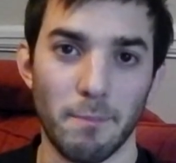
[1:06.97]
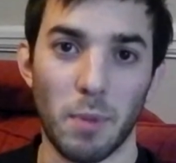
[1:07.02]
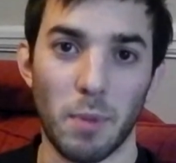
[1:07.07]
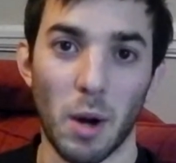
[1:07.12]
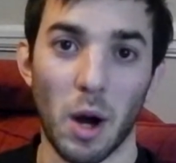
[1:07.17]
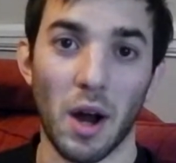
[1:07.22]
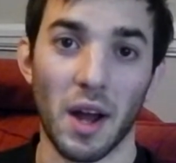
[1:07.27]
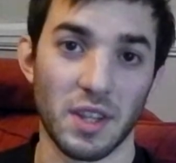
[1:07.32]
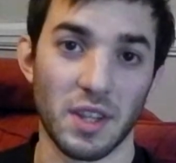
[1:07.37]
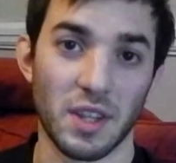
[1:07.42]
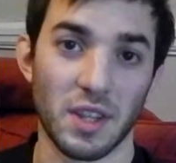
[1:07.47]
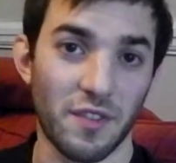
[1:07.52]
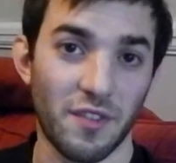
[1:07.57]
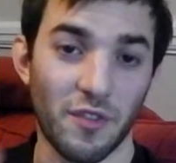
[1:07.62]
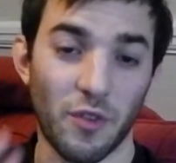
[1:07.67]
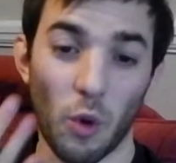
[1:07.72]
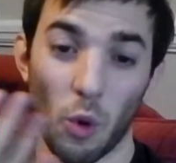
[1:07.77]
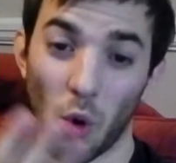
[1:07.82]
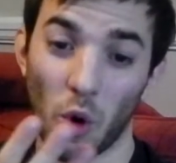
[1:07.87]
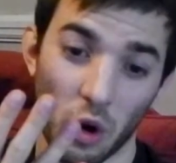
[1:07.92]
but it's
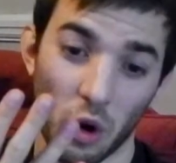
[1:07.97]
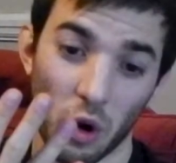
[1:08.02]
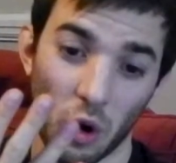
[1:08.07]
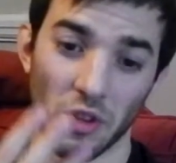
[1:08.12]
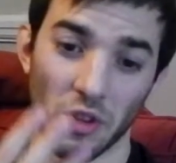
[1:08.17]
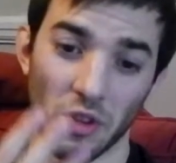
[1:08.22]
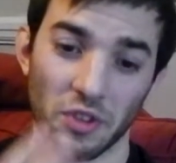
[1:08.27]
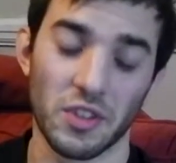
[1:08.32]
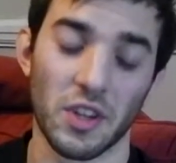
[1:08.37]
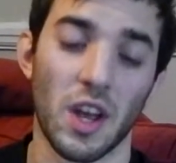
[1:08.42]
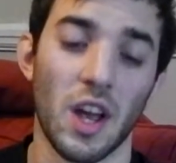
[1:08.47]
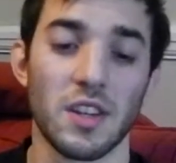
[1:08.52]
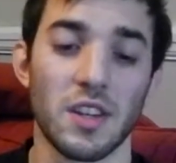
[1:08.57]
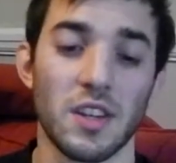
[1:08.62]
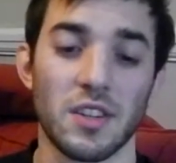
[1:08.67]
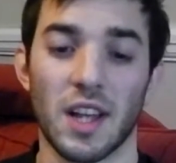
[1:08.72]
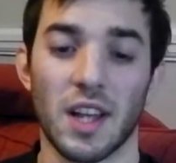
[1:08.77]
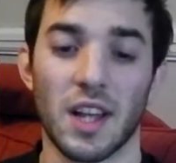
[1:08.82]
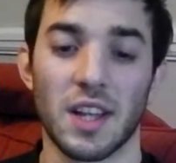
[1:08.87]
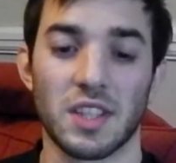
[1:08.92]
4 cores,
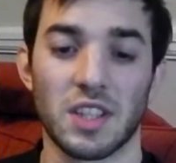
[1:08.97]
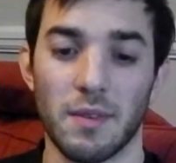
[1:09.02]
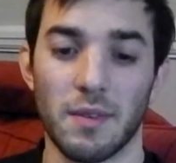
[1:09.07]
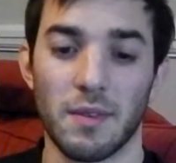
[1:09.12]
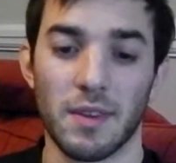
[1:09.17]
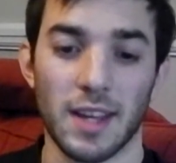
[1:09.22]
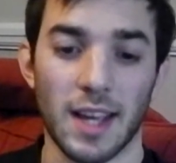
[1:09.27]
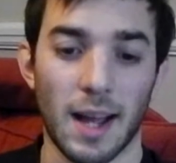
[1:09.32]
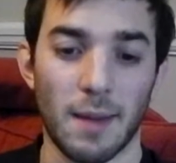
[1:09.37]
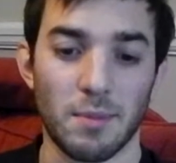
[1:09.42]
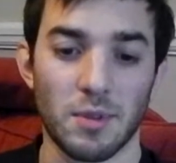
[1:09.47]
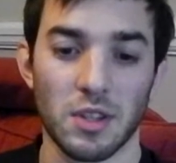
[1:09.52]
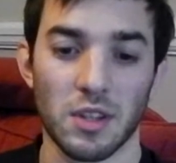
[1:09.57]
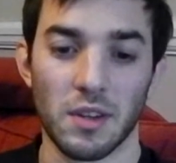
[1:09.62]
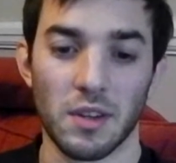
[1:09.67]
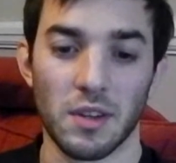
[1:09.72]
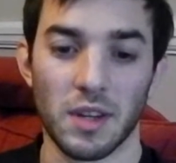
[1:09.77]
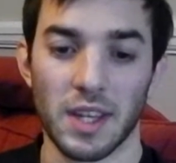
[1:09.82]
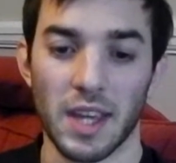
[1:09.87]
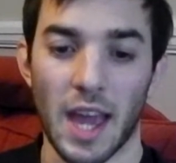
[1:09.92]
so that's going to be
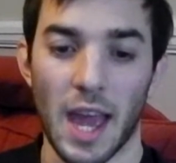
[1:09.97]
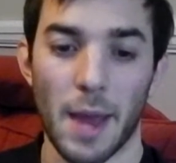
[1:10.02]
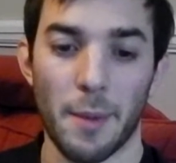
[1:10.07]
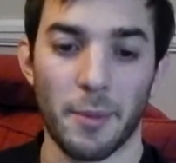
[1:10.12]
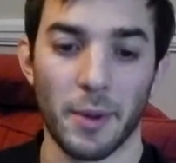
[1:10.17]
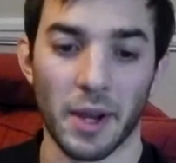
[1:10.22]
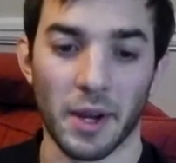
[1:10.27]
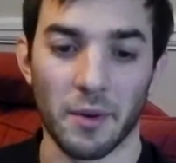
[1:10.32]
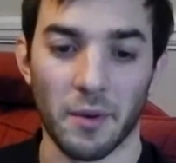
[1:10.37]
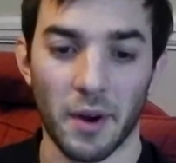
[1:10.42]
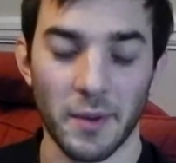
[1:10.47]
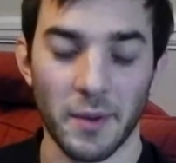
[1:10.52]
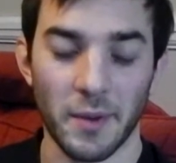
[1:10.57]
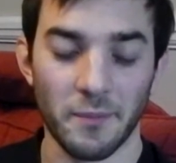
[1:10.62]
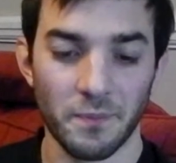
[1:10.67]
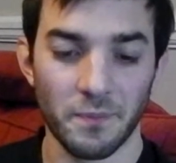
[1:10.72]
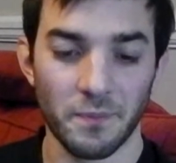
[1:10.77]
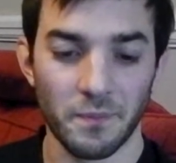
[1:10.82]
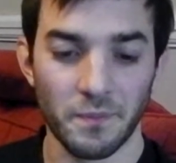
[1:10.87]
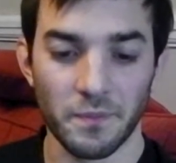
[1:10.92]
absolutely epic, right?